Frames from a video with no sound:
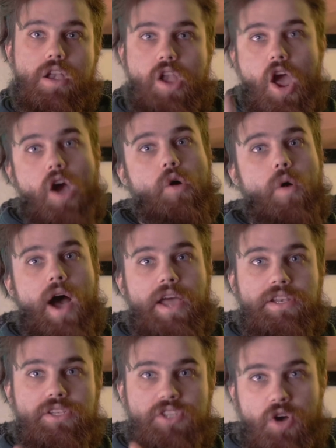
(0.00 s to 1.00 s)
No,
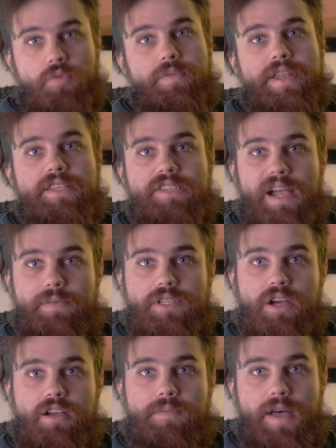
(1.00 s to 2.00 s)
I don't mean it's time to
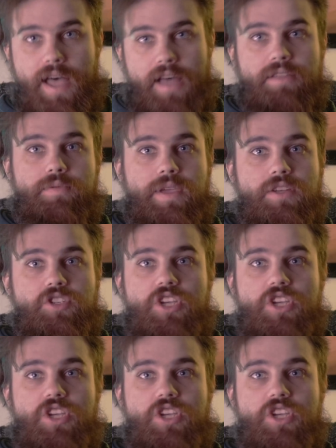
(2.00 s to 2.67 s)
talk about Halloween